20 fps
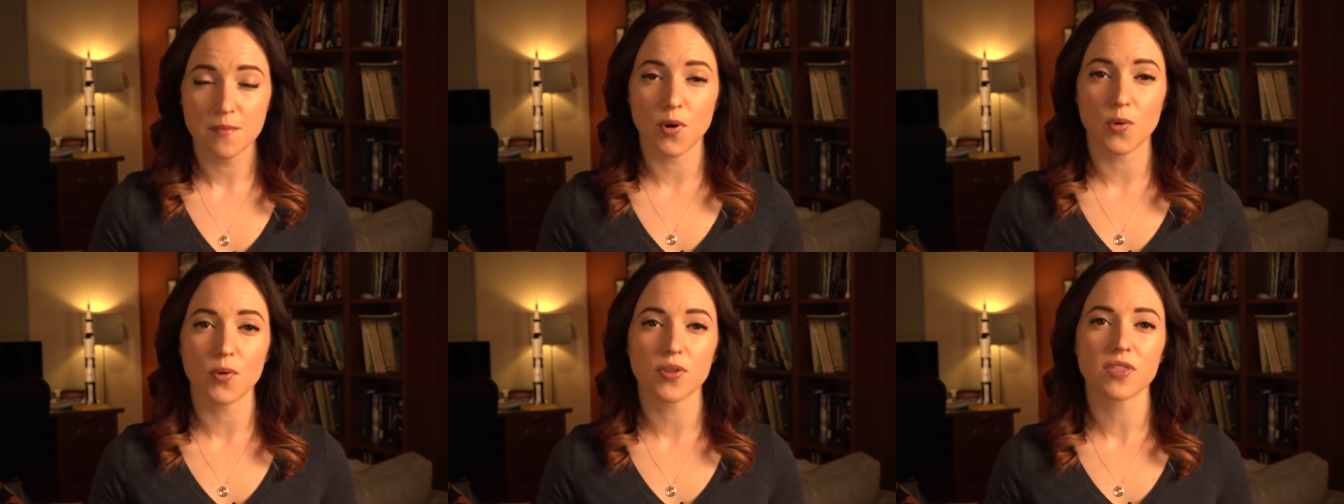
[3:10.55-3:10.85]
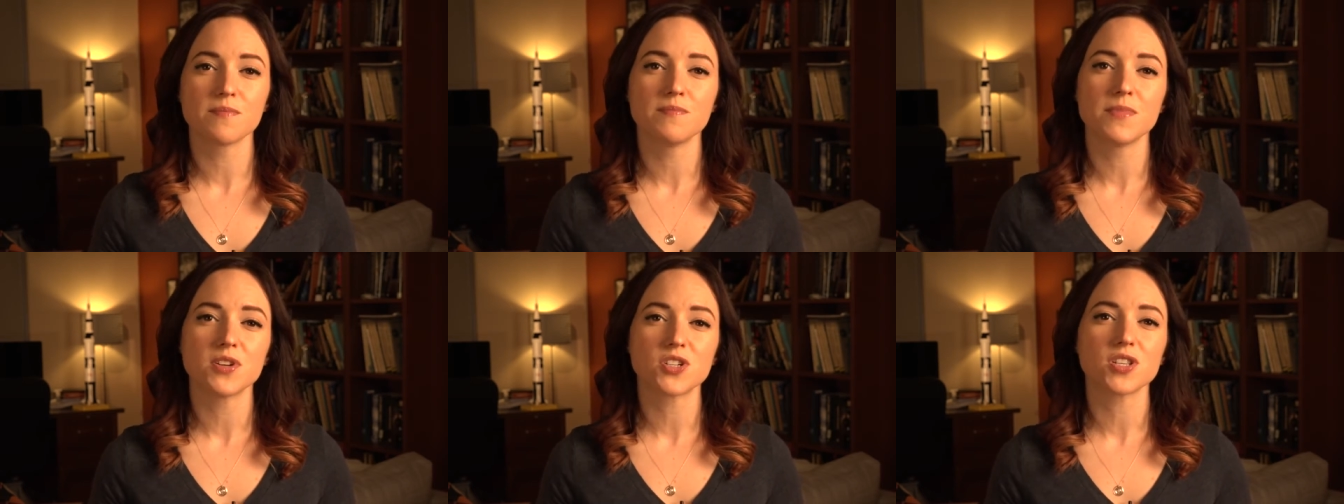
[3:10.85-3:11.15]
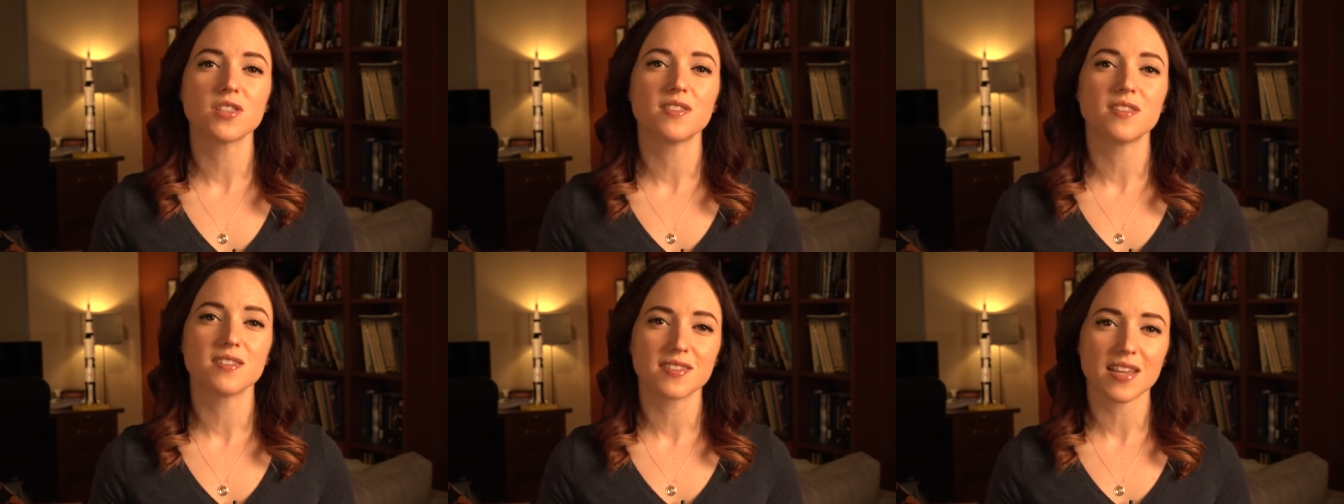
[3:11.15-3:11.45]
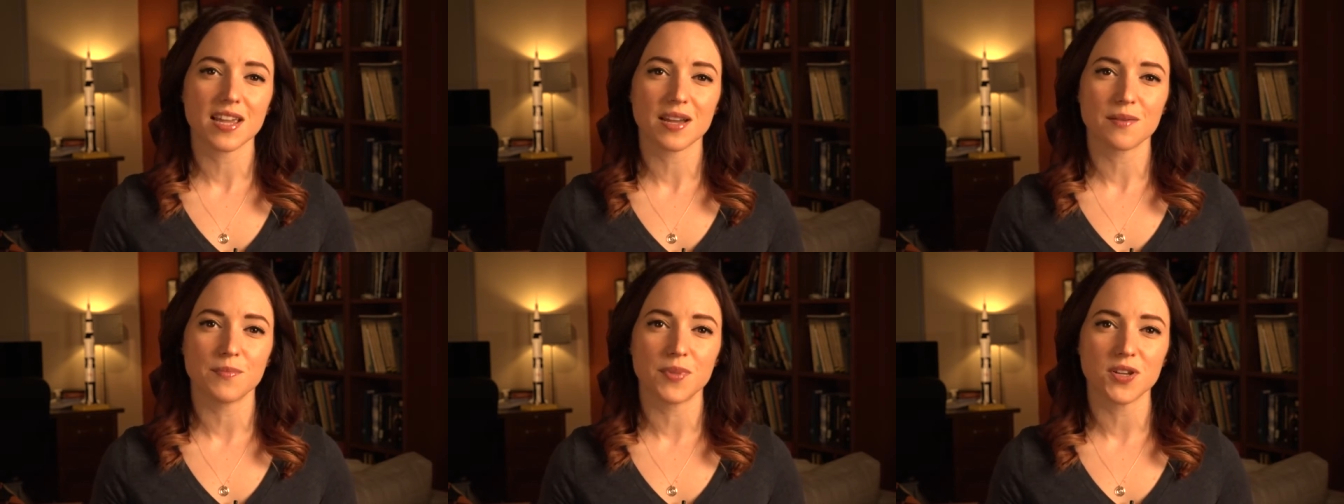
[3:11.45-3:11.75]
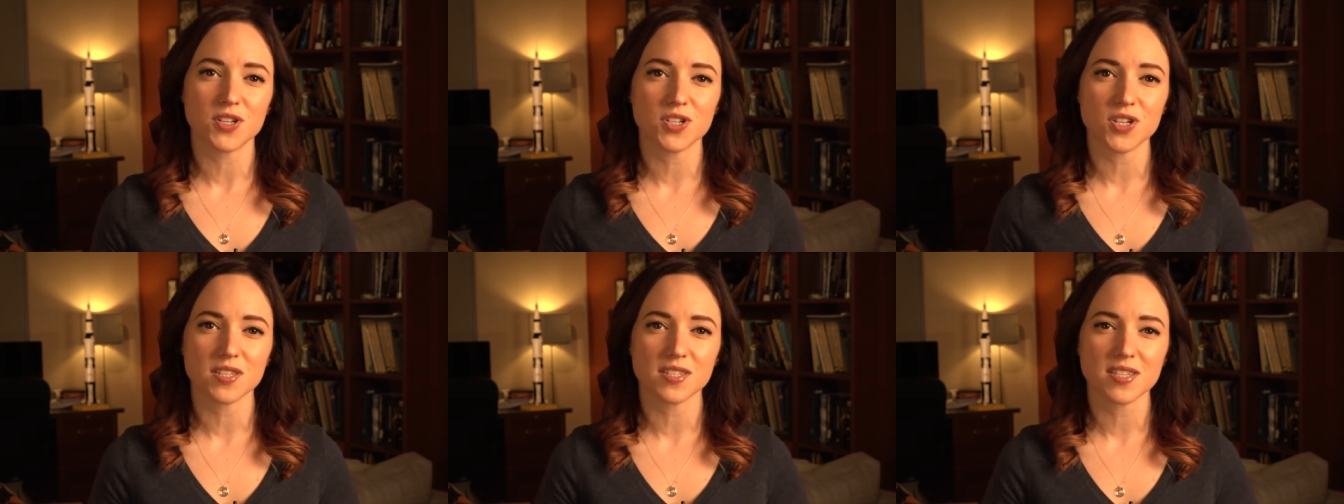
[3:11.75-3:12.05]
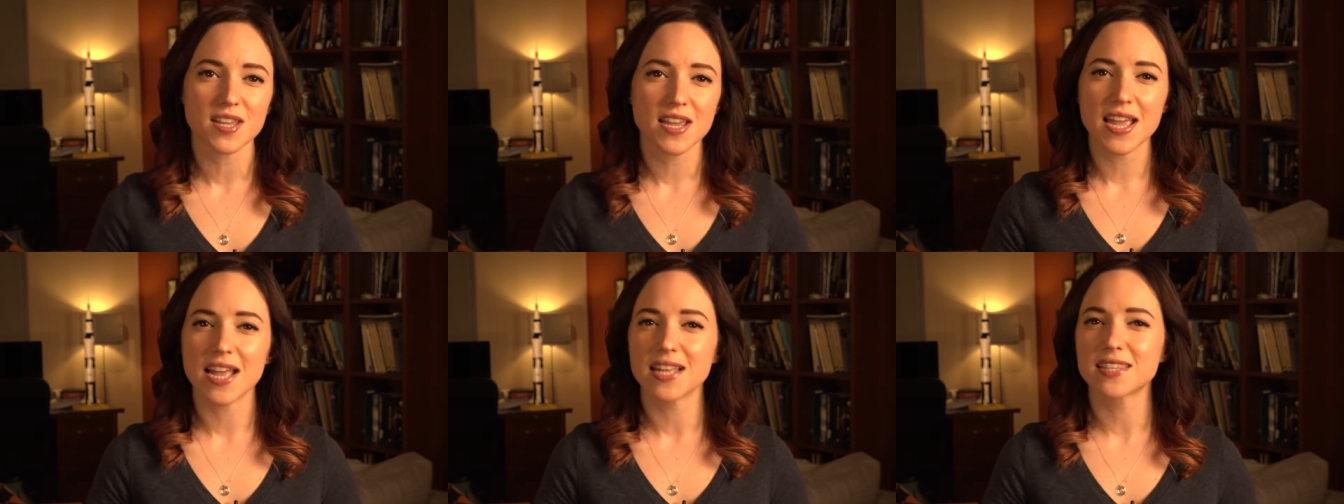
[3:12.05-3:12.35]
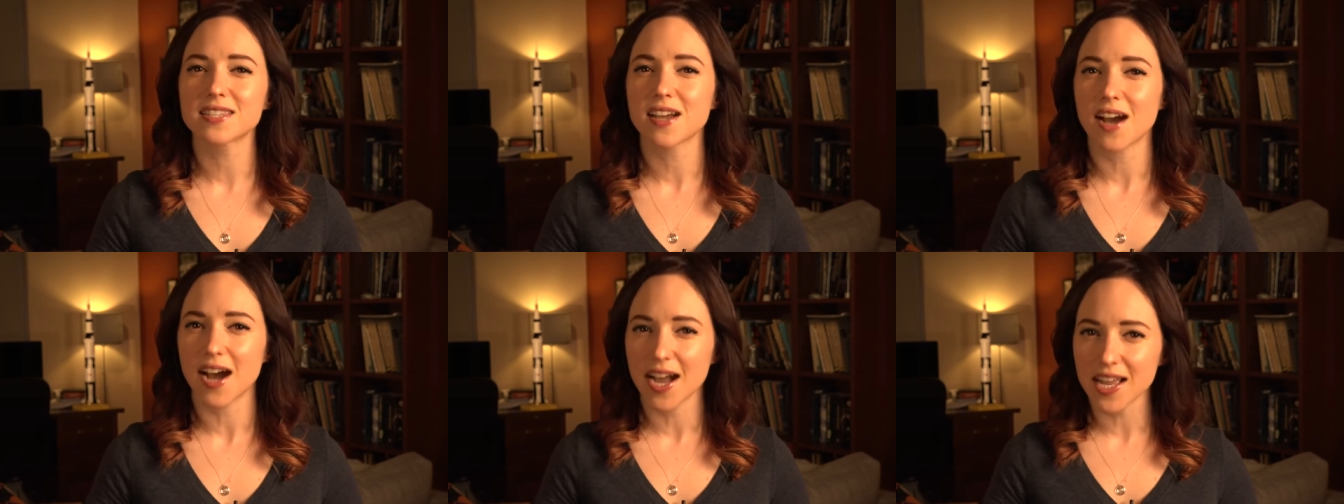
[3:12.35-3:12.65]
but with a mission this ambitious,
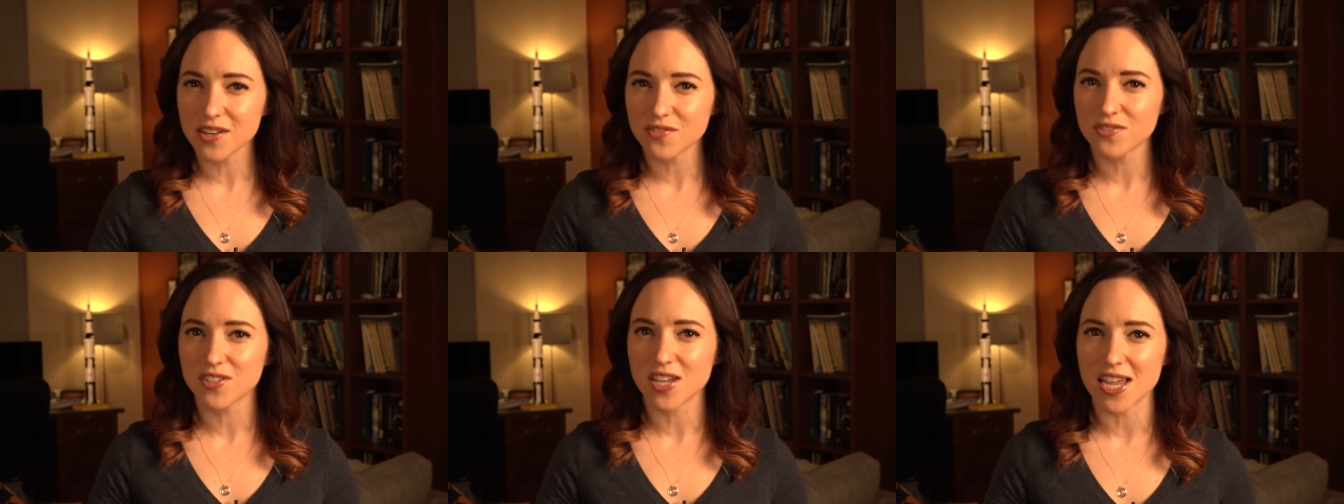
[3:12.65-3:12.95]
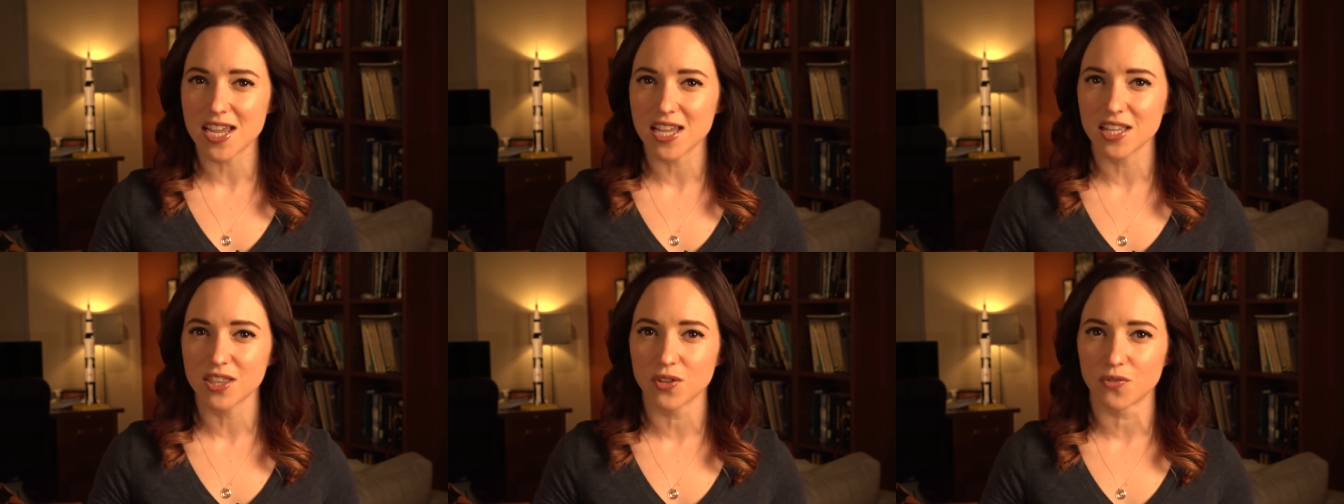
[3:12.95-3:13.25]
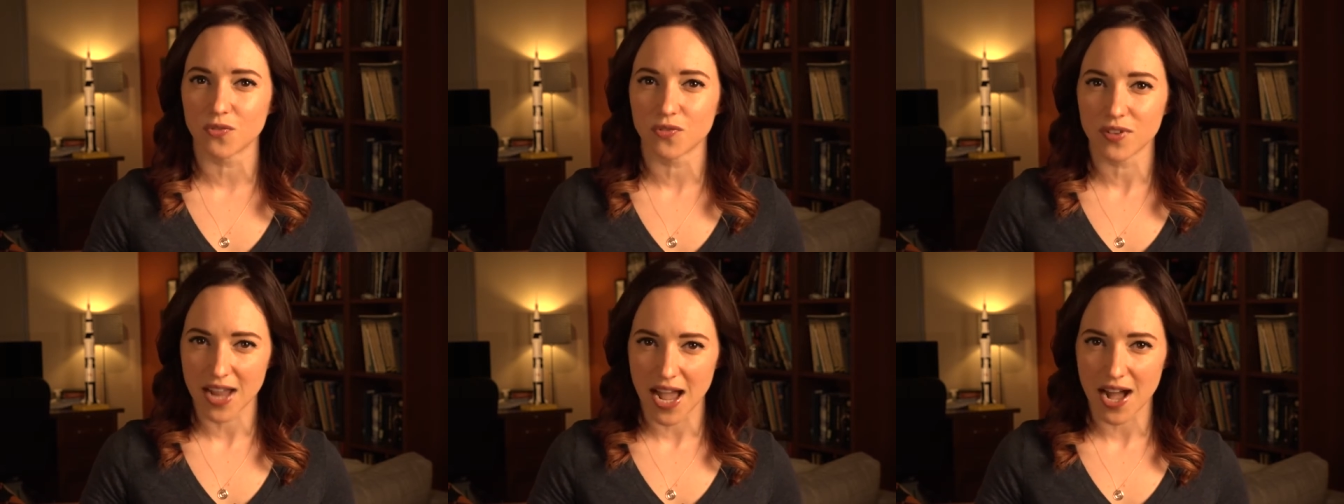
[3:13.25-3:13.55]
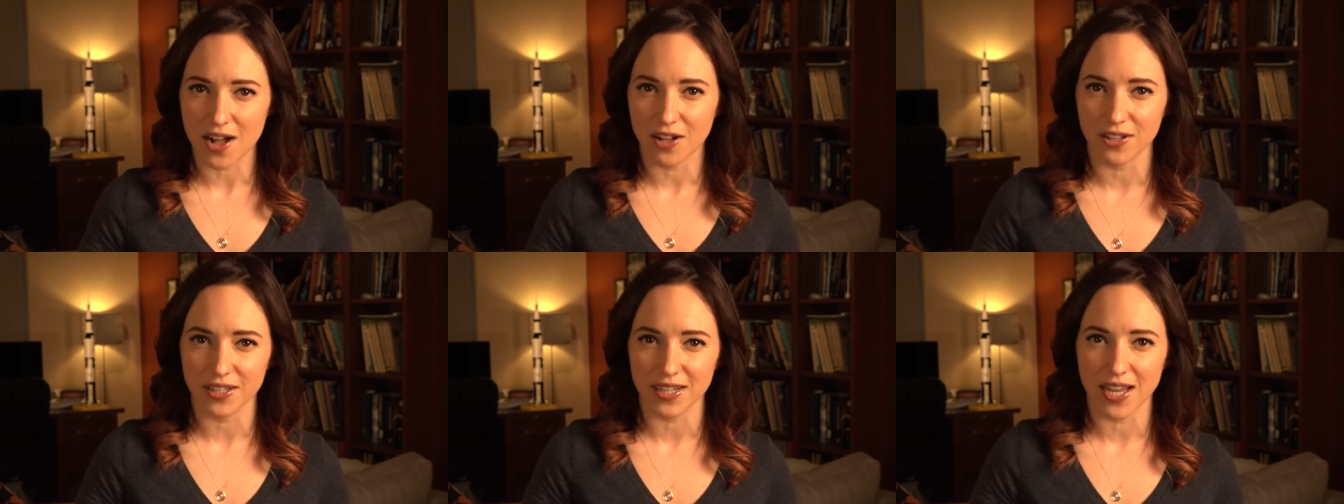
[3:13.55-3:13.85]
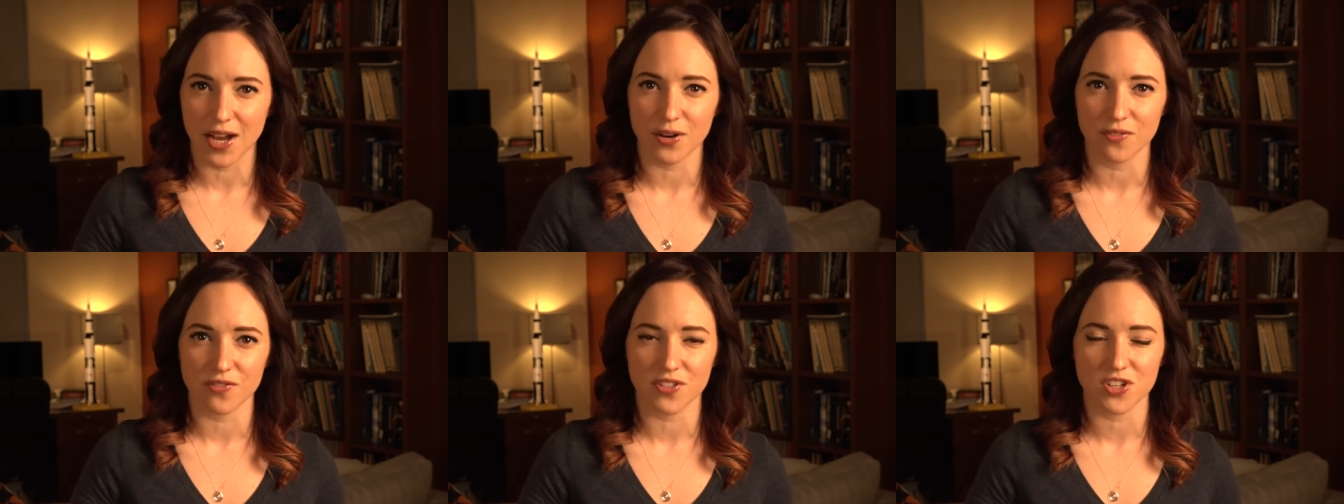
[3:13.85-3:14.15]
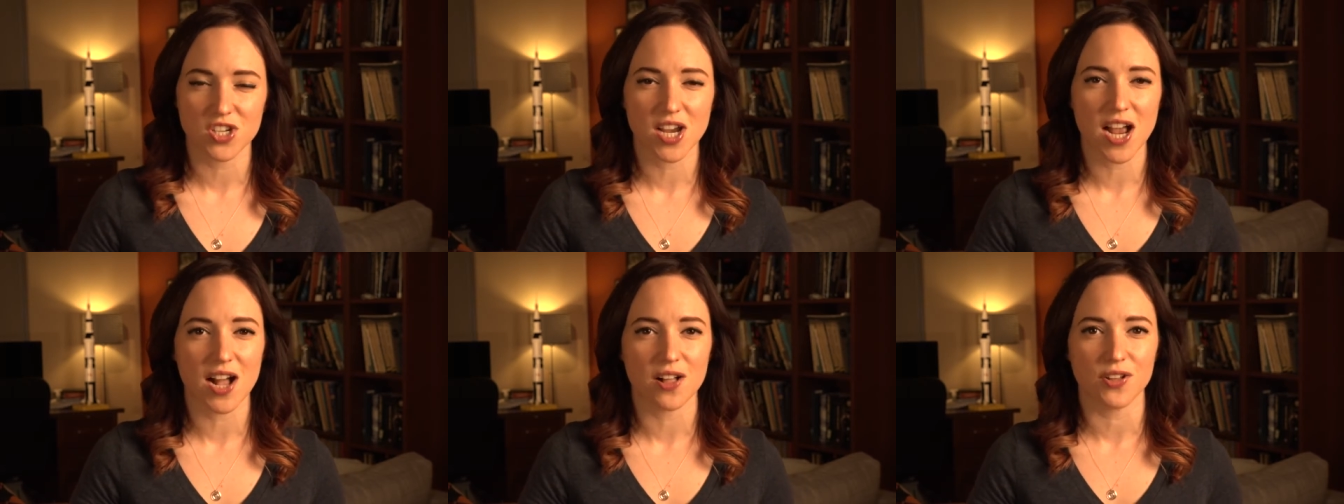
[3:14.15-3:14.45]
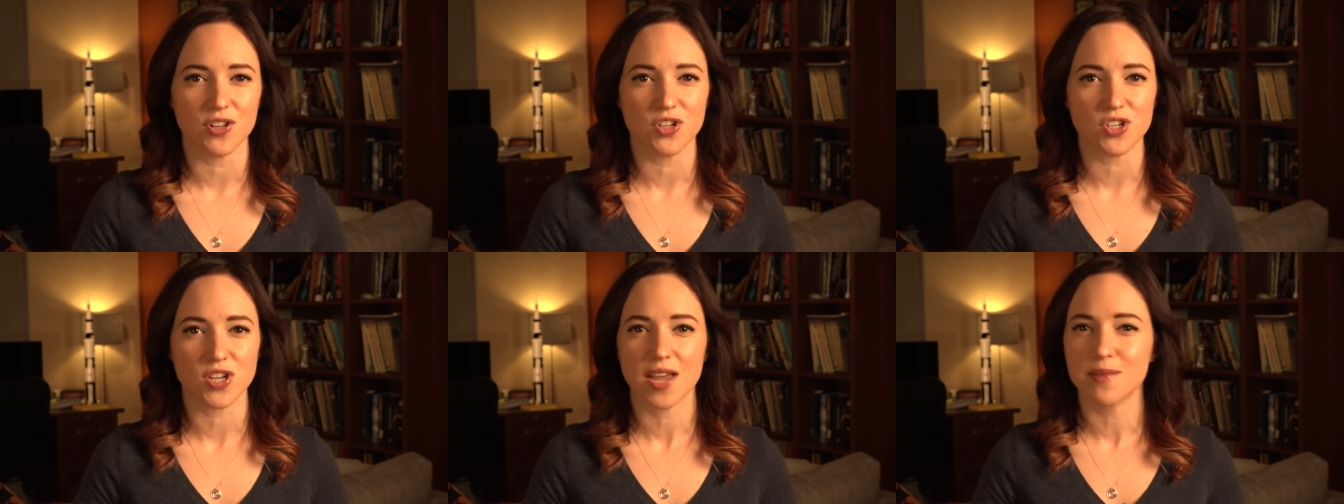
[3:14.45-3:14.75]
it's kind of taking the reality out of the
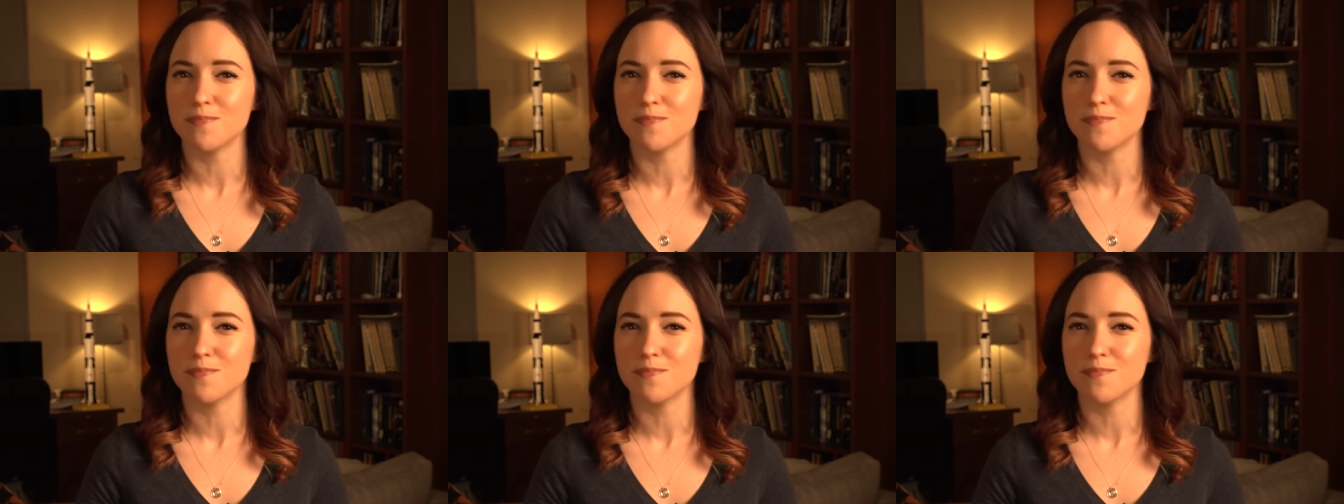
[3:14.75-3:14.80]
challenge